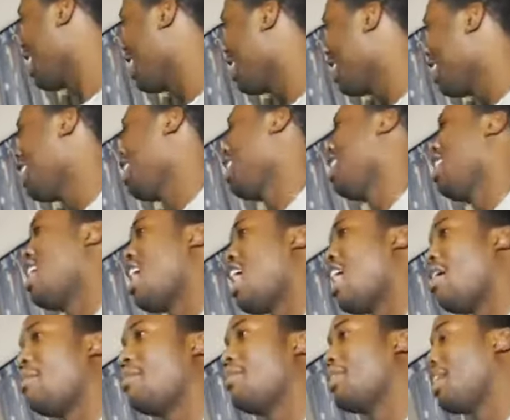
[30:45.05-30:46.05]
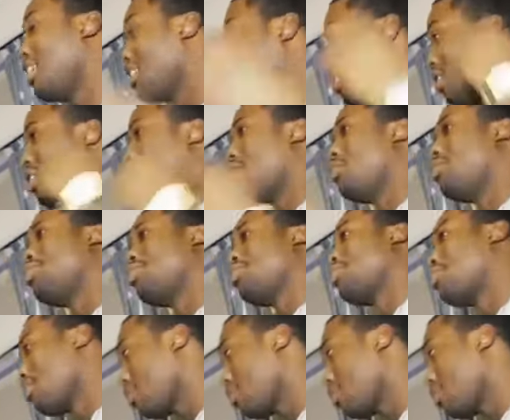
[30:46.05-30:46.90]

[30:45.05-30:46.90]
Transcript: day, I'm gonna be like, yo,